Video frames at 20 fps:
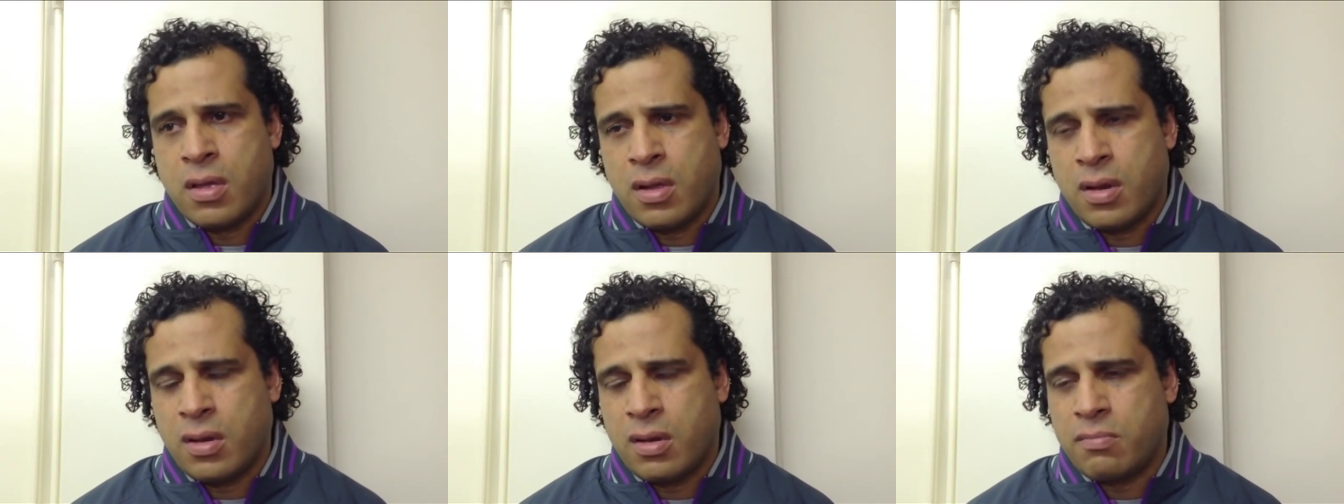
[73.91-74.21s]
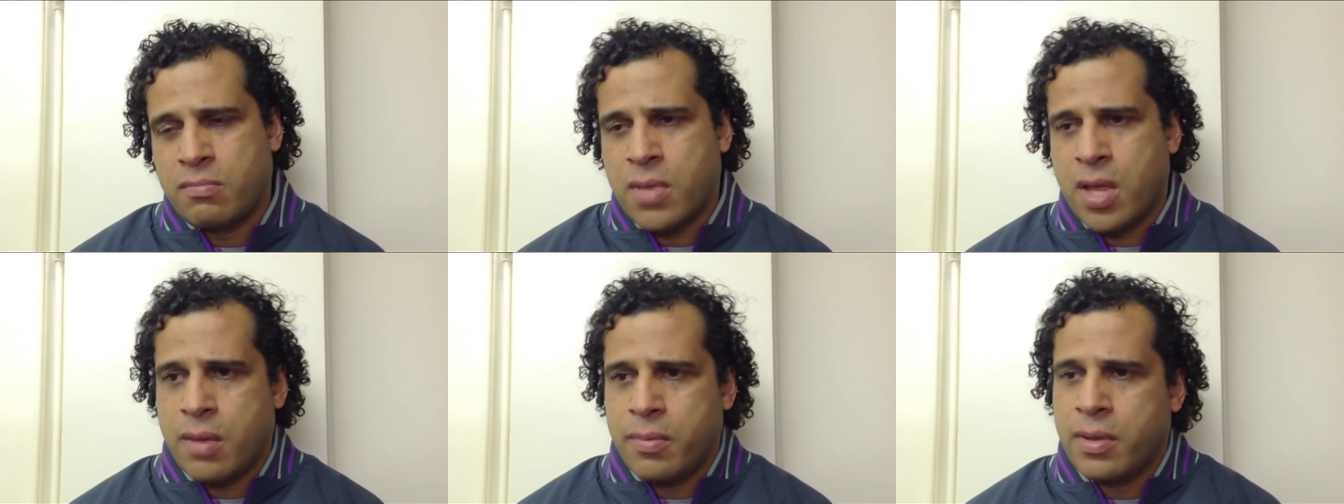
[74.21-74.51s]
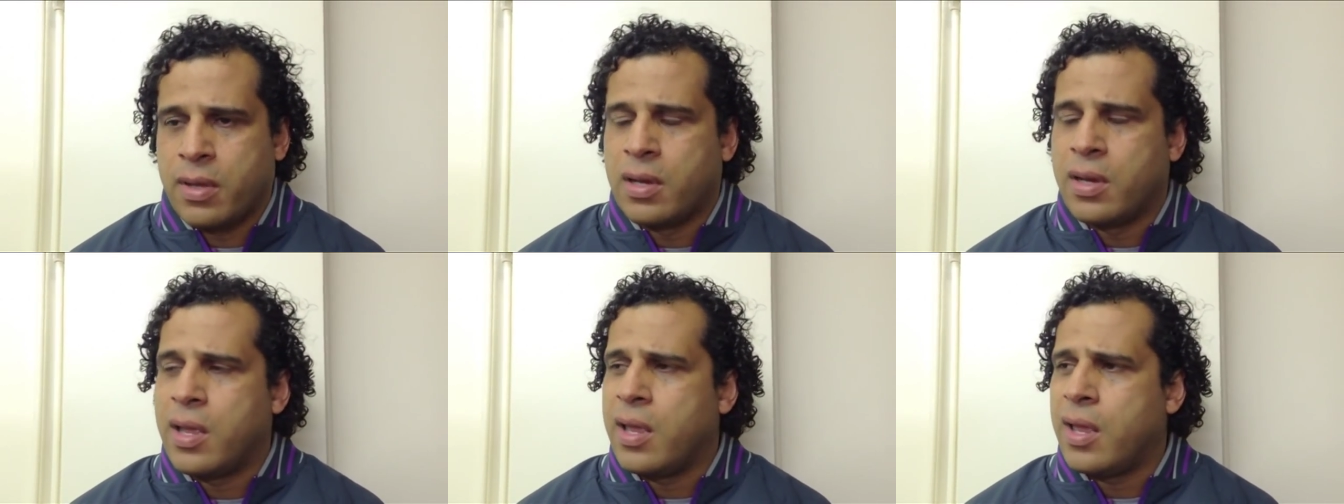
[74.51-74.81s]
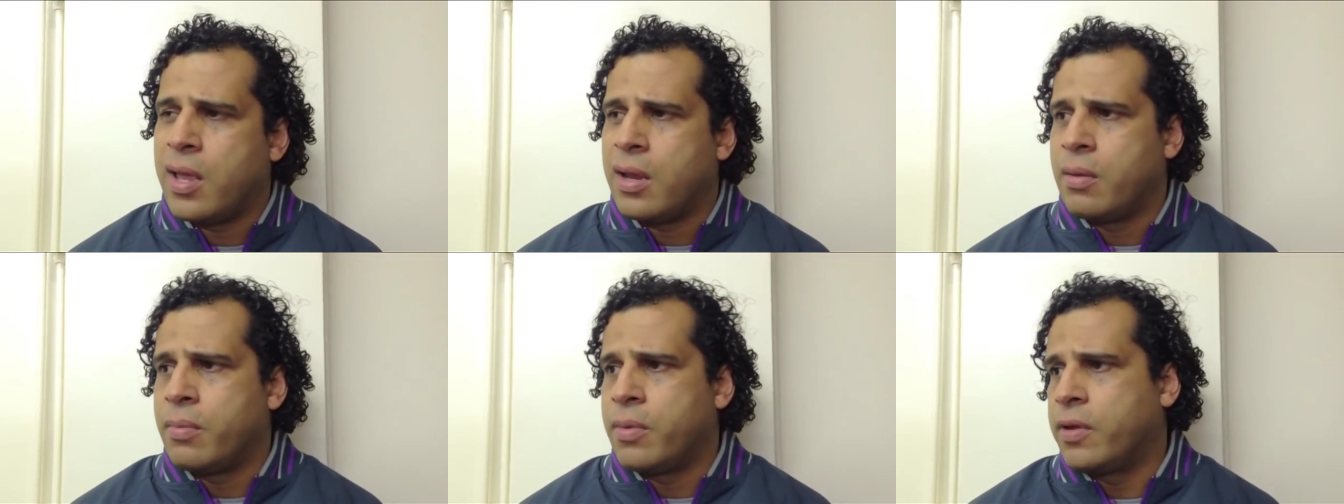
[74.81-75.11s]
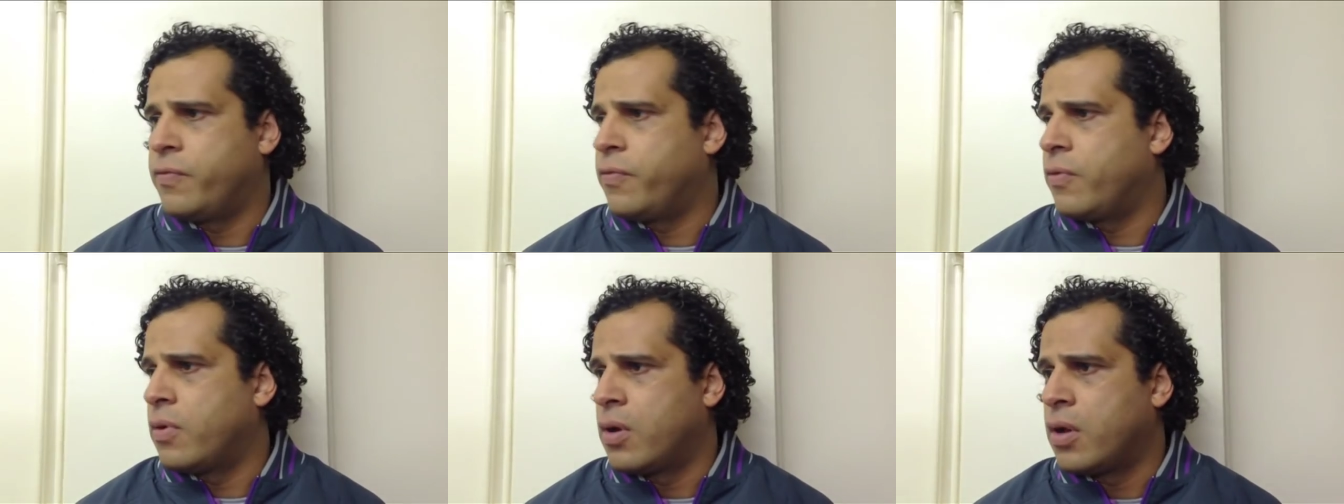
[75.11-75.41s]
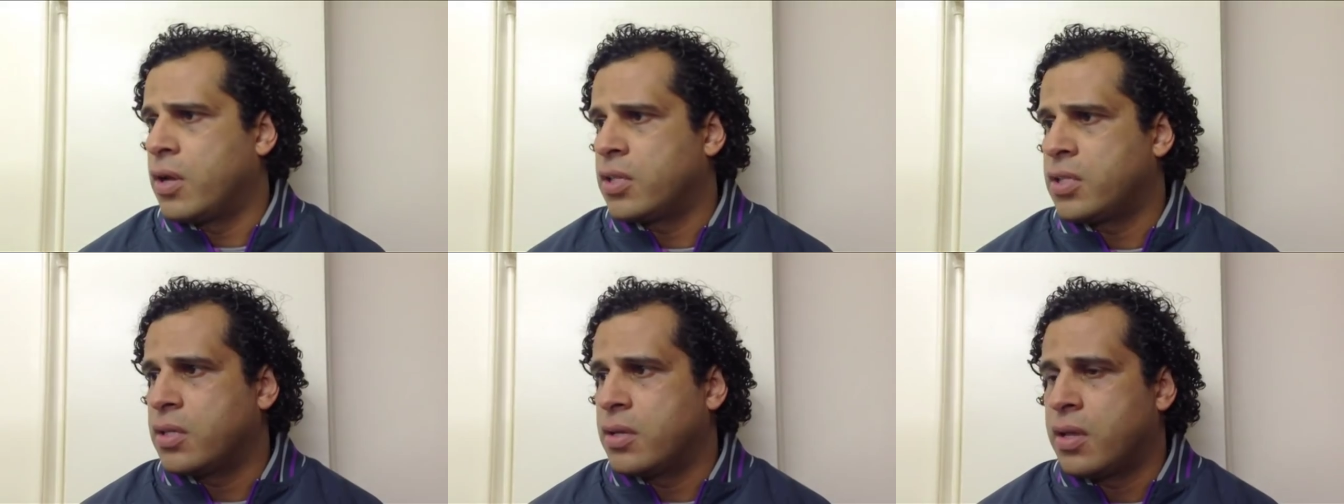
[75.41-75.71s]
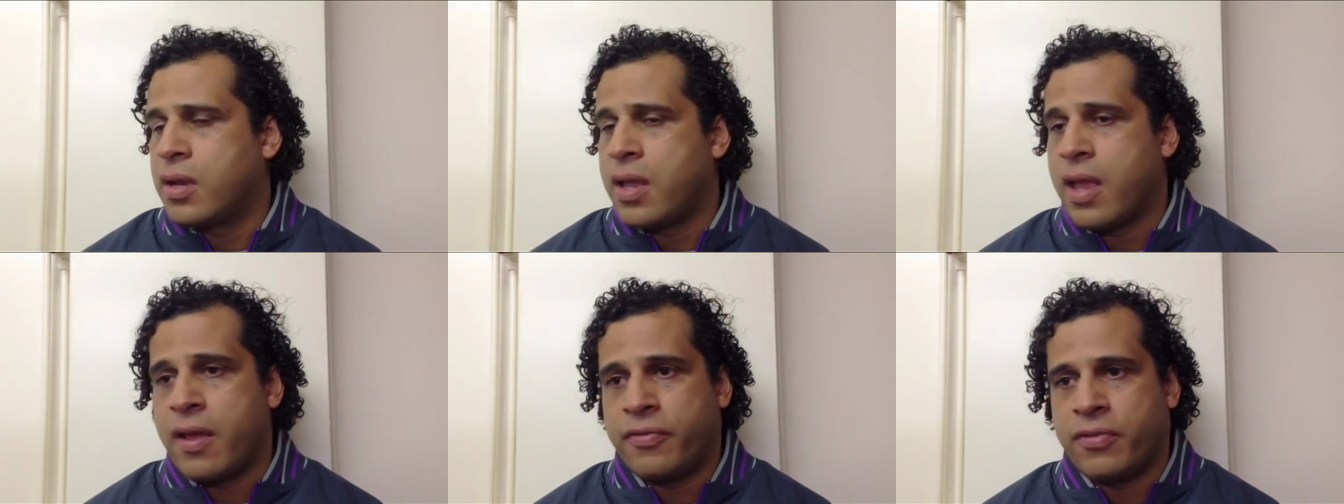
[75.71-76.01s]
and maybe a little bit for us.
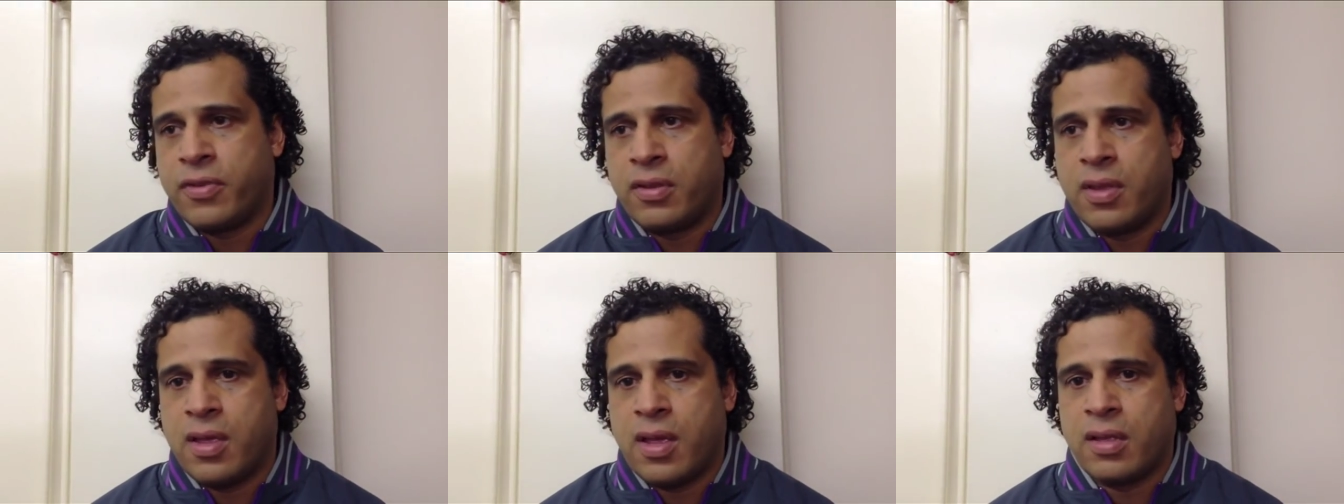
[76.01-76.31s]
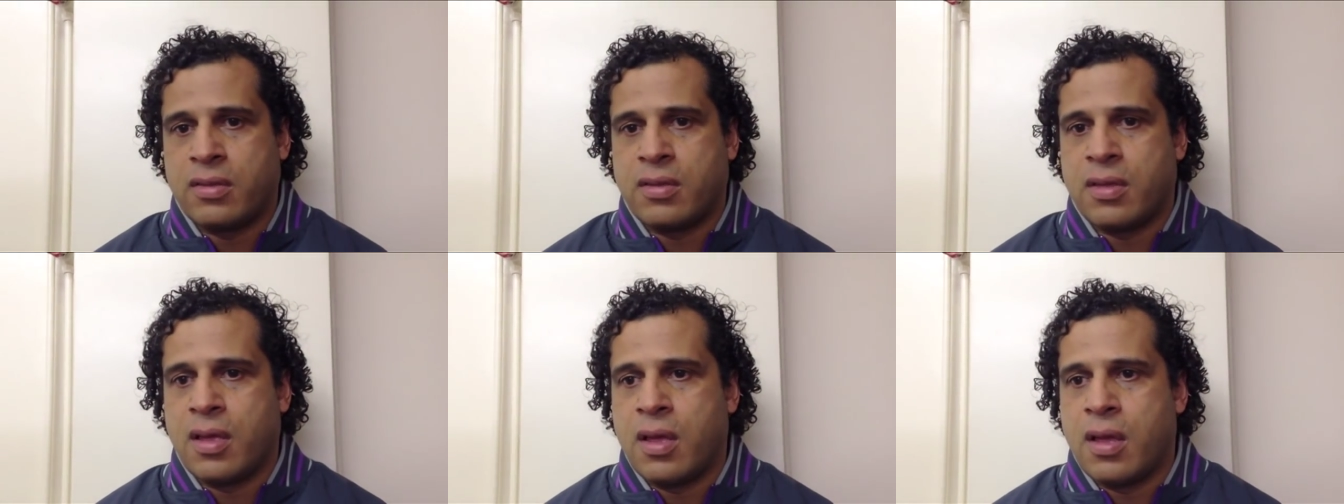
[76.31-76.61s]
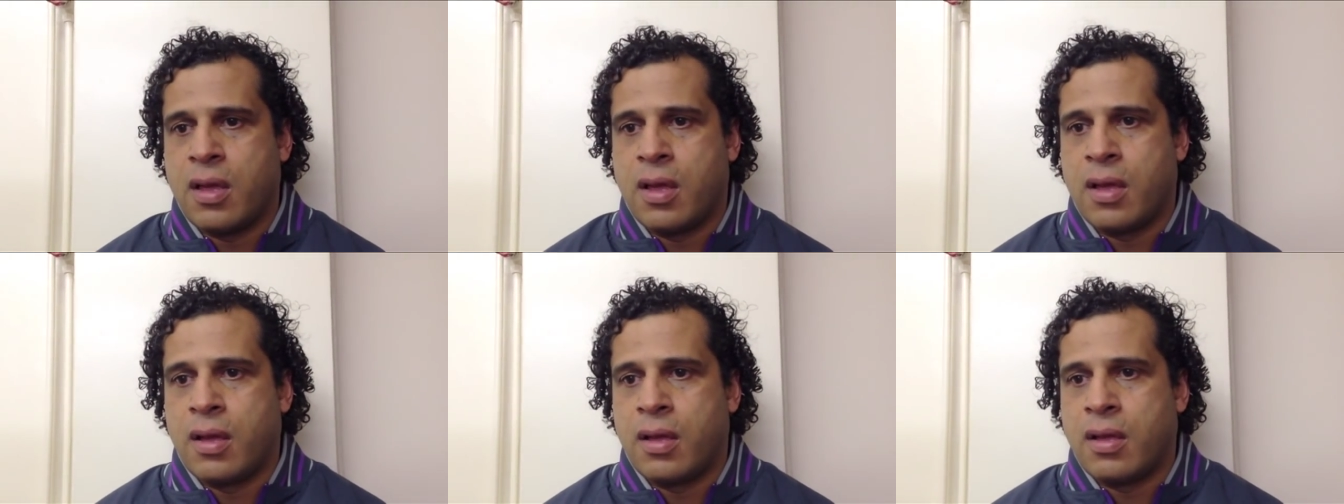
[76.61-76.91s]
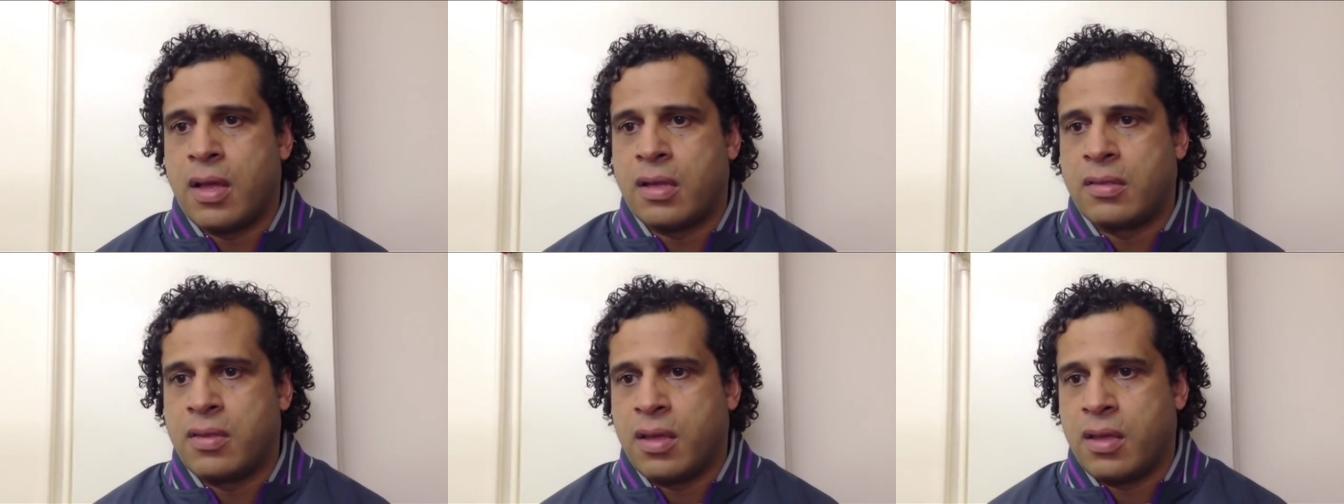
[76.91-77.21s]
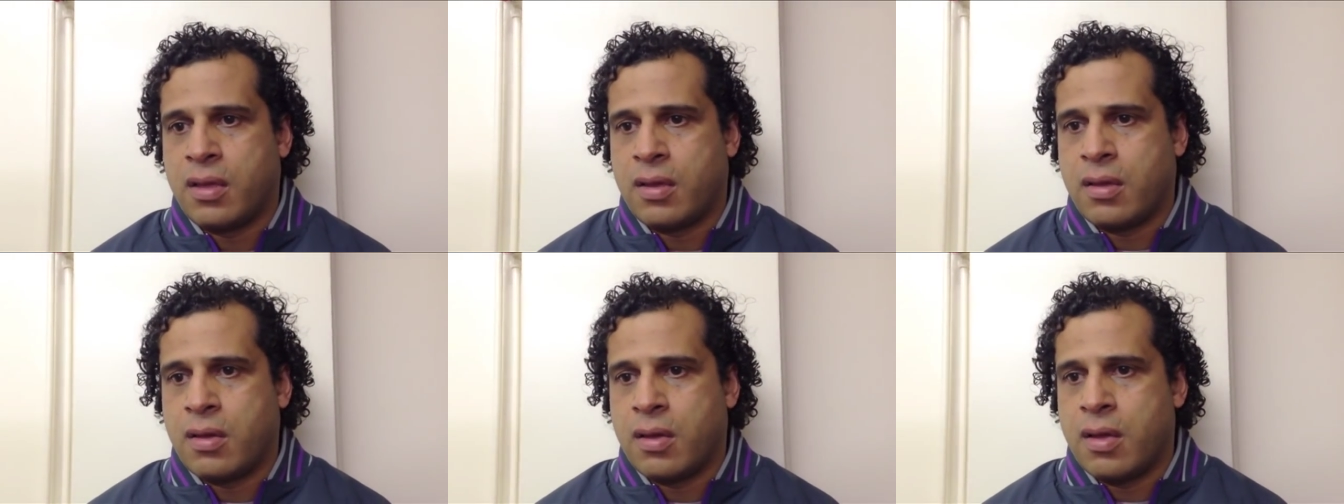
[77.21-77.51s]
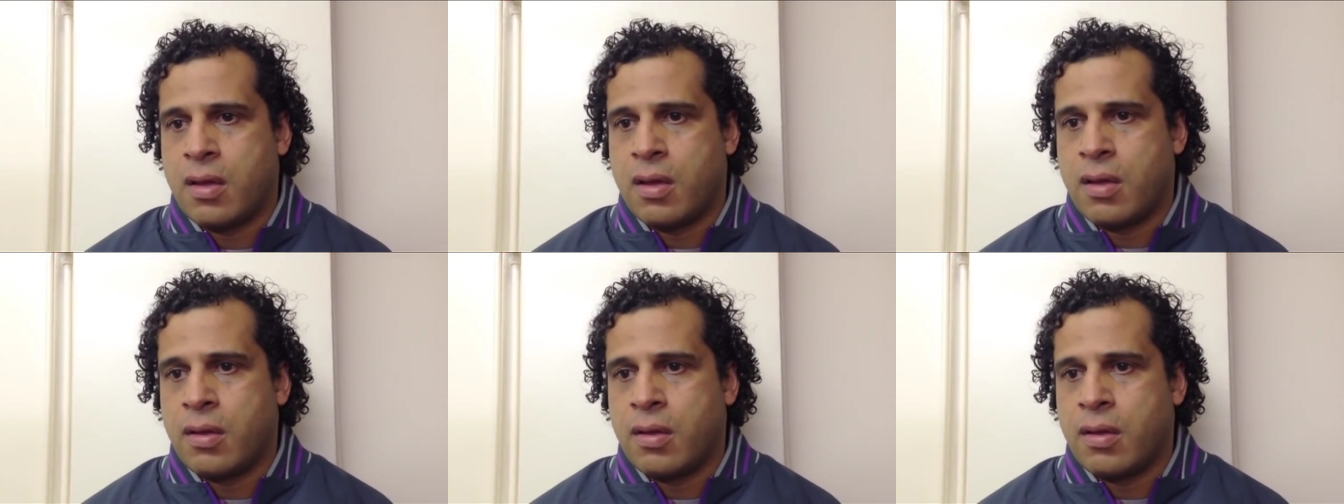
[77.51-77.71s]
And after that, I think